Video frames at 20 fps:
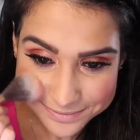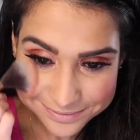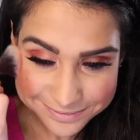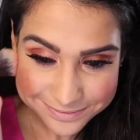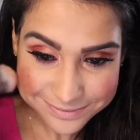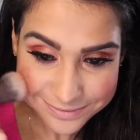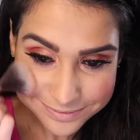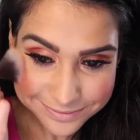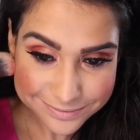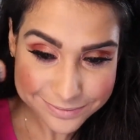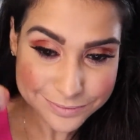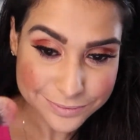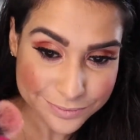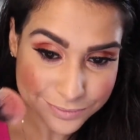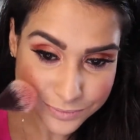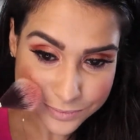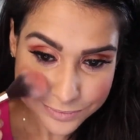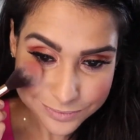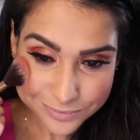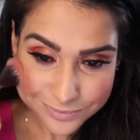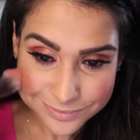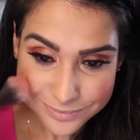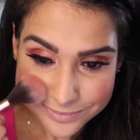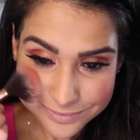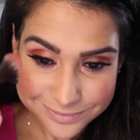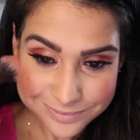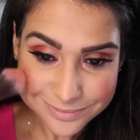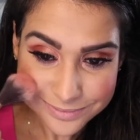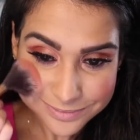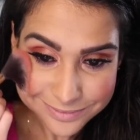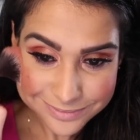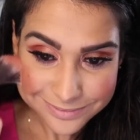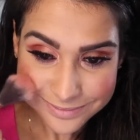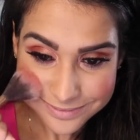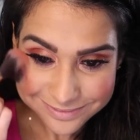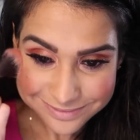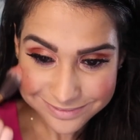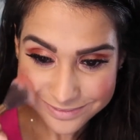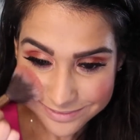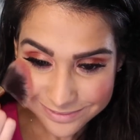
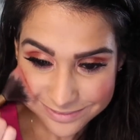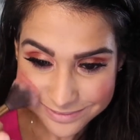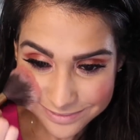(silence)